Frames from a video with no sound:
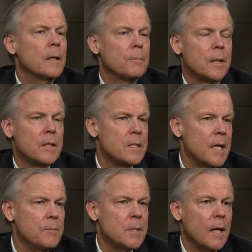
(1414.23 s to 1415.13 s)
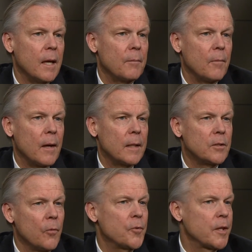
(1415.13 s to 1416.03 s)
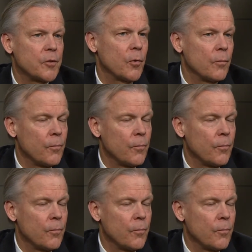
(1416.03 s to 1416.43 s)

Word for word: But at the same time, I don't think that